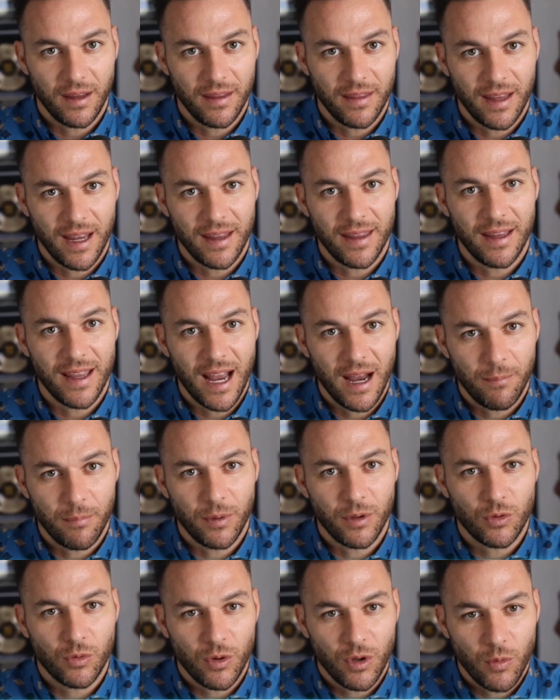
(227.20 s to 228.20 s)
That gap
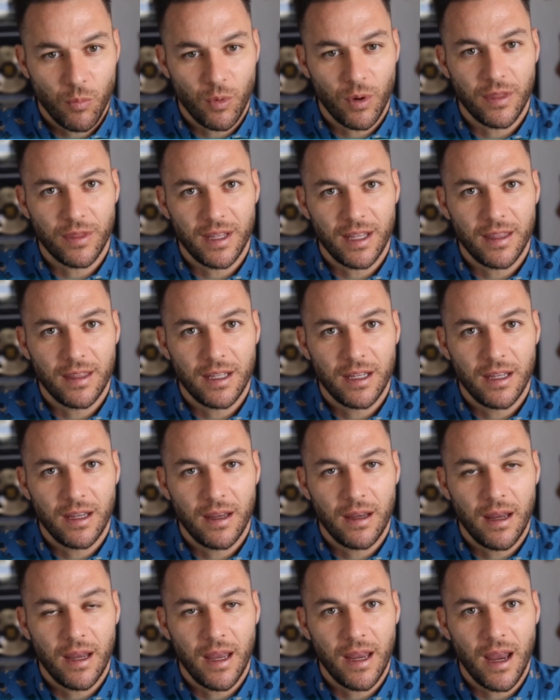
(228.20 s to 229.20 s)
between what they
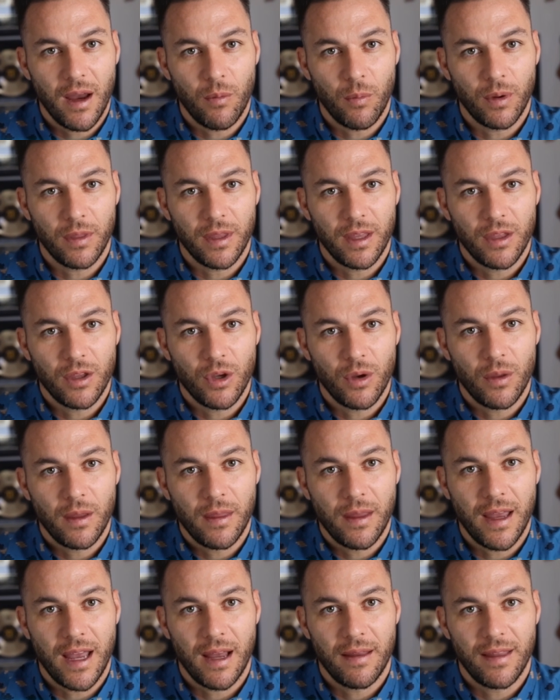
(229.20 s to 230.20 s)
need and what they
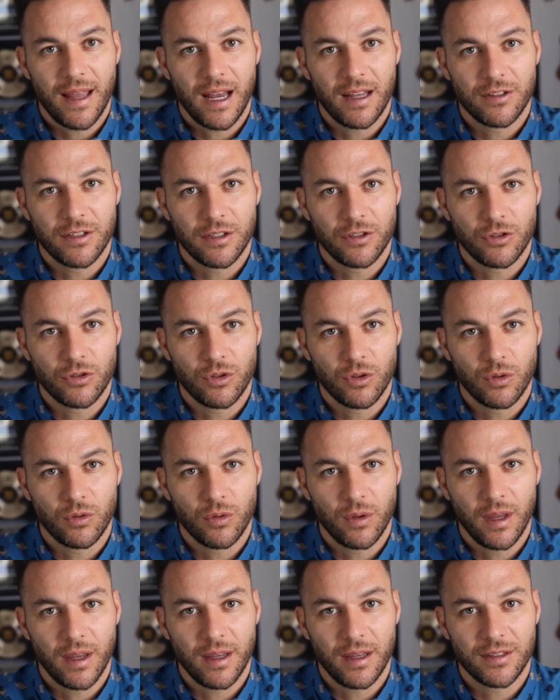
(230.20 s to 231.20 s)
currently have access to
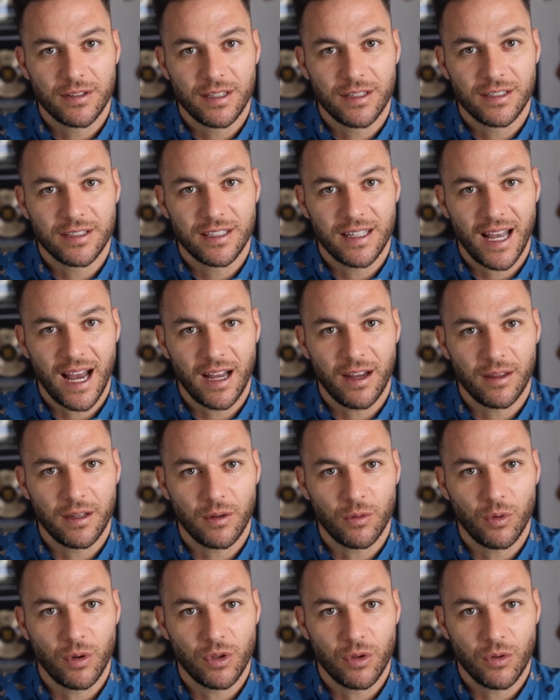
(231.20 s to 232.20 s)
is exactly
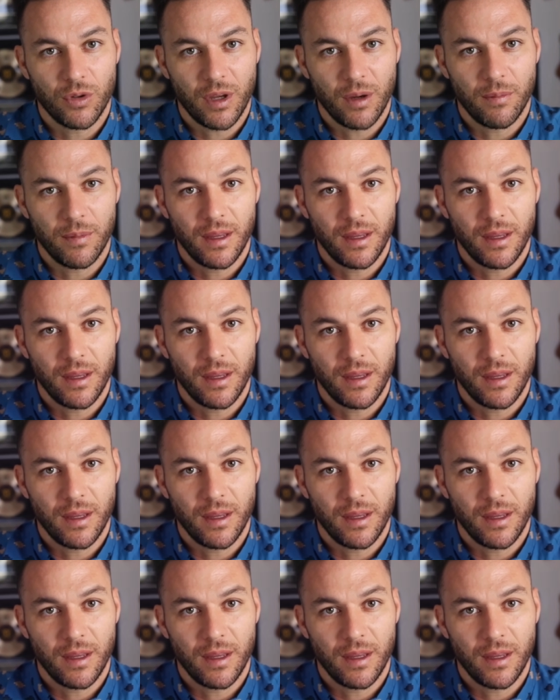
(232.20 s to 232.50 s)
where you come